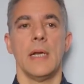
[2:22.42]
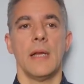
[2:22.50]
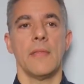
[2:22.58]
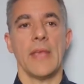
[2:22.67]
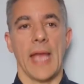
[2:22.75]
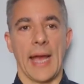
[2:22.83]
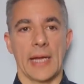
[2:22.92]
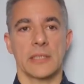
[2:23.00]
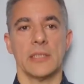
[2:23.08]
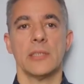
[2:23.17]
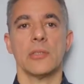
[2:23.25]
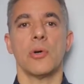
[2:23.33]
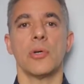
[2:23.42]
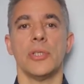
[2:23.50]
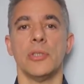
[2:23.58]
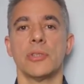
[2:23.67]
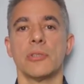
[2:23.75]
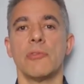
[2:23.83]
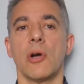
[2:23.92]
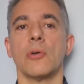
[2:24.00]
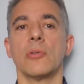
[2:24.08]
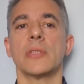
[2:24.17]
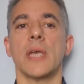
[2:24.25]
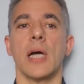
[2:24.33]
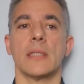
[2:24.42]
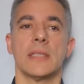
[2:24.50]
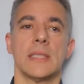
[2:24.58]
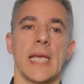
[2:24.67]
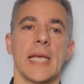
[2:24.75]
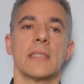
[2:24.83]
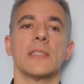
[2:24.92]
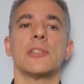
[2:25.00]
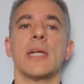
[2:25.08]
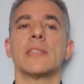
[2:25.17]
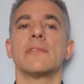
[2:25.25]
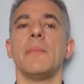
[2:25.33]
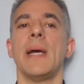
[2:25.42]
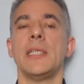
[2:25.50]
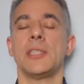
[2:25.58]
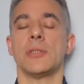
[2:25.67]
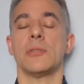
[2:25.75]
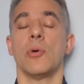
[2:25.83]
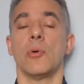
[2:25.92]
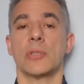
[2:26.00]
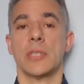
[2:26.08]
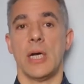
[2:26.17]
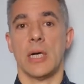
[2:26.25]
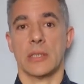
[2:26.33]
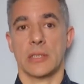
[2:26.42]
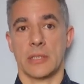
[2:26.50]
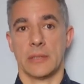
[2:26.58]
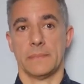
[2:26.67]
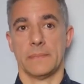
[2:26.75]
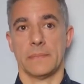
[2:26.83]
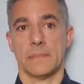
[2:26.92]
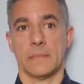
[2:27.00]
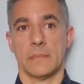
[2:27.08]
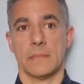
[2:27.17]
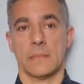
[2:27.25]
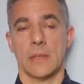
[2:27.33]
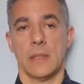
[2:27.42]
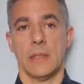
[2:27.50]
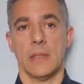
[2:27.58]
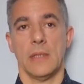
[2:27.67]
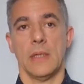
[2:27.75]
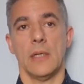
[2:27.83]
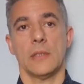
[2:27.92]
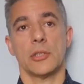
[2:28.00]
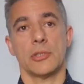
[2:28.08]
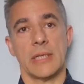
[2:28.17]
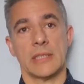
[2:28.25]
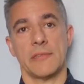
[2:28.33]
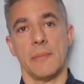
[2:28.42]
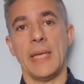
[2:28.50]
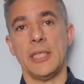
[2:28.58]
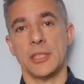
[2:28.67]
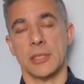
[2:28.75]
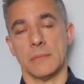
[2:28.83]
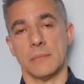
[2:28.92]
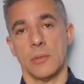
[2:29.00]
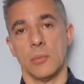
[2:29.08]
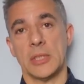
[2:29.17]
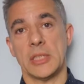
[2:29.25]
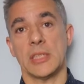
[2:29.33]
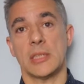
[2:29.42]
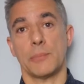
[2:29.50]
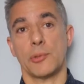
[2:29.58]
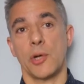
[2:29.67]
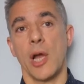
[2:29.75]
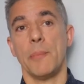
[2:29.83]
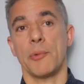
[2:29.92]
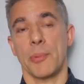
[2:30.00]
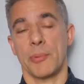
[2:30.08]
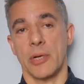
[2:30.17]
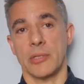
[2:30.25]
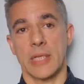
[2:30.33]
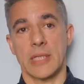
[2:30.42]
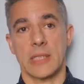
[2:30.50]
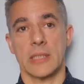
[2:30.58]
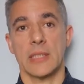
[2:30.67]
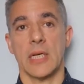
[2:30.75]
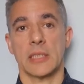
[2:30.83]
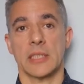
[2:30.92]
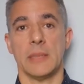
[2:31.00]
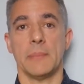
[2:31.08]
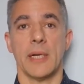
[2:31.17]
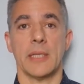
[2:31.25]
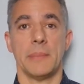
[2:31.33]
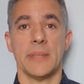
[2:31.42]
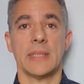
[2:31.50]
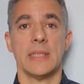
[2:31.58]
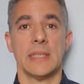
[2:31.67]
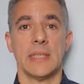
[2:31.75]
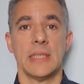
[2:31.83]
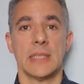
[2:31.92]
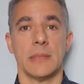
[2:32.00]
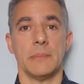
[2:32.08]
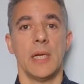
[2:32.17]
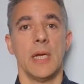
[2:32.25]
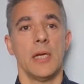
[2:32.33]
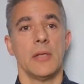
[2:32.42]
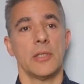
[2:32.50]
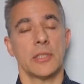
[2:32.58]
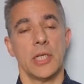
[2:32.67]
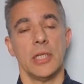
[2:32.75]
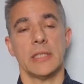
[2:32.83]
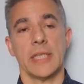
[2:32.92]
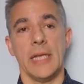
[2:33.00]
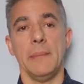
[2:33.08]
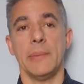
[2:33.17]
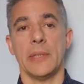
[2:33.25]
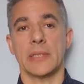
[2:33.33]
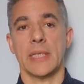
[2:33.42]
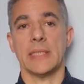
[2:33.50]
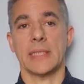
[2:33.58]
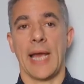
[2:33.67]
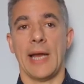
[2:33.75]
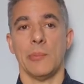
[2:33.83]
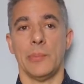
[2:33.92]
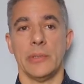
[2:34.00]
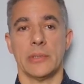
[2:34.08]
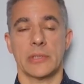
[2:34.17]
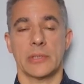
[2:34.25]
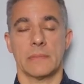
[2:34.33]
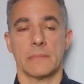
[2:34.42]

the actors or user roles that undertake the transformation or task, the transformation, which is the primary process conducted by the business system that turns inputs into outputs,